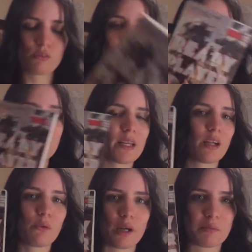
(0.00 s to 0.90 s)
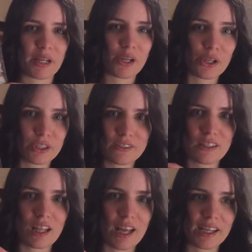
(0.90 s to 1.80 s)
Ready Player One by
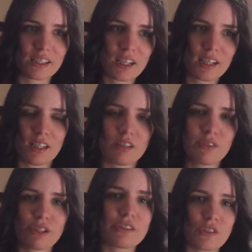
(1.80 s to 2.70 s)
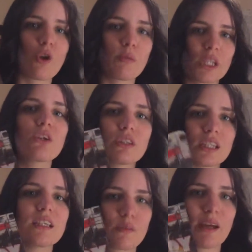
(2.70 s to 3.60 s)
Ernest Cline. I've heard so many
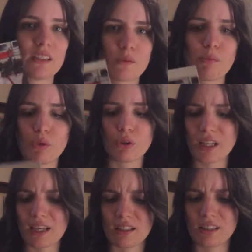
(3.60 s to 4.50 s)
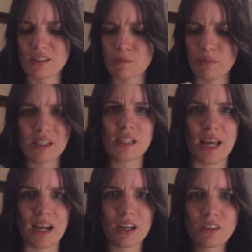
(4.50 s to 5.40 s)
good things about this book, and it's
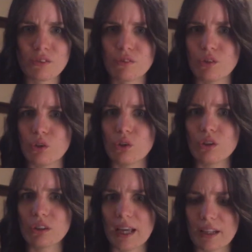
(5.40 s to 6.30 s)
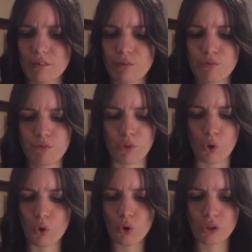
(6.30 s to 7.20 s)
been out for like
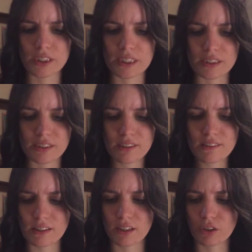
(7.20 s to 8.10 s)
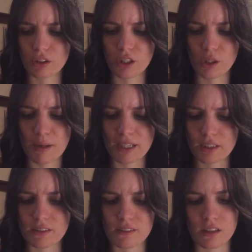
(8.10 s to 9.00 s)
4 years, and I only heard about
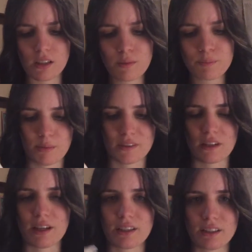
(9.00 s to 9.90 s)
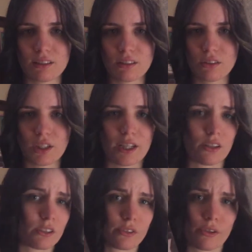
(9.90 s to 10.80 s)
it this year. I'm excited. All I
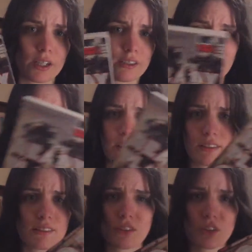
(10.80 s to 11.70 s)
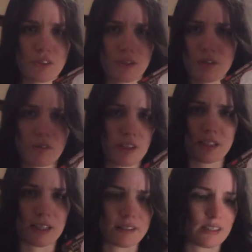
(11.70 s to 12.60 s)
hear is great things, just
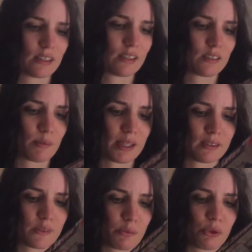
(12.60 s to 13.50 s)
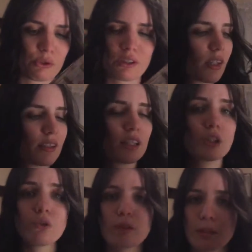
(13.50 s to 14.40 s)
fantastic things about this book.
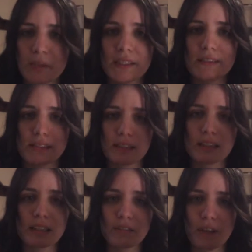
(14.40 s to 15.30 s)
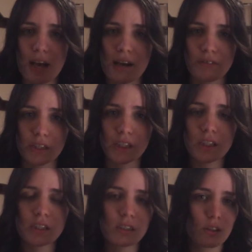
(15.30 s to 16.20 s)
Thank you, Dymocks Sydney, for having
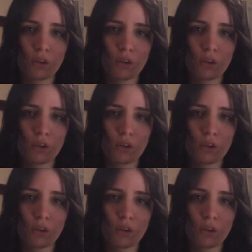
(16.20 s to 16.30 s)
it.